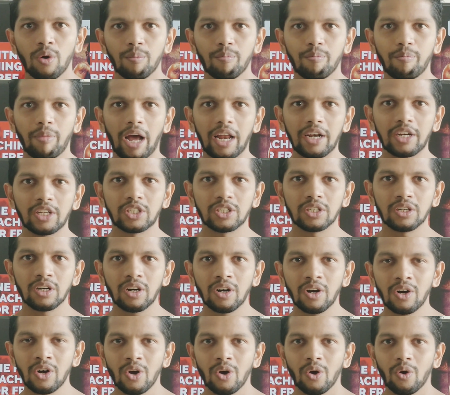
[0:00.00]

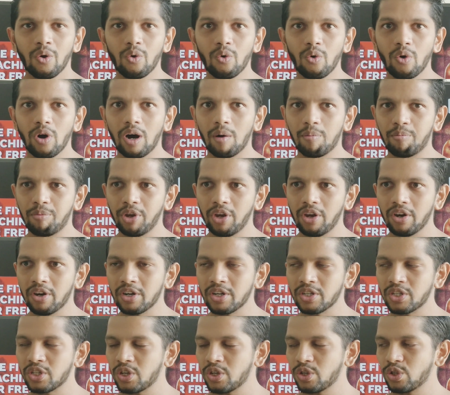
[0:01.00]
manager who
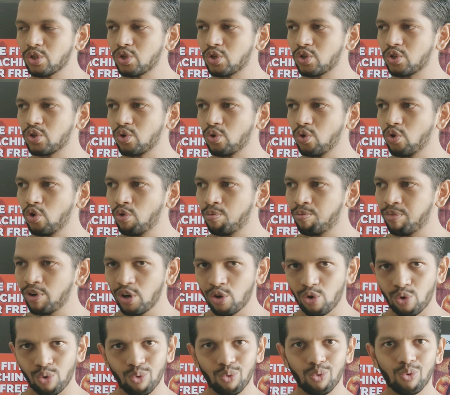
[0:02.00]
appears super
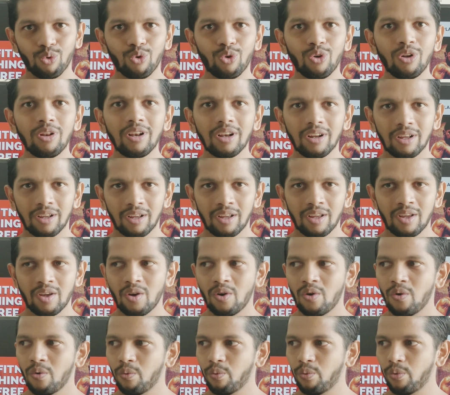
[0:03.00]
cool
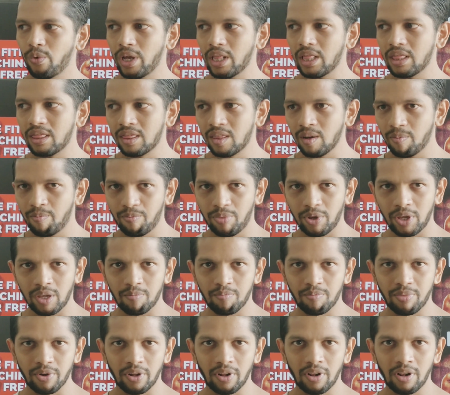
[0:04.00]
with the
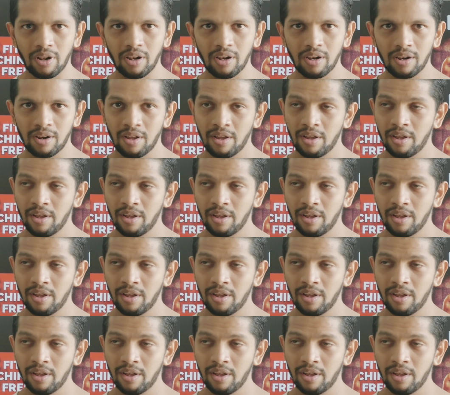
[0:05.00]
people,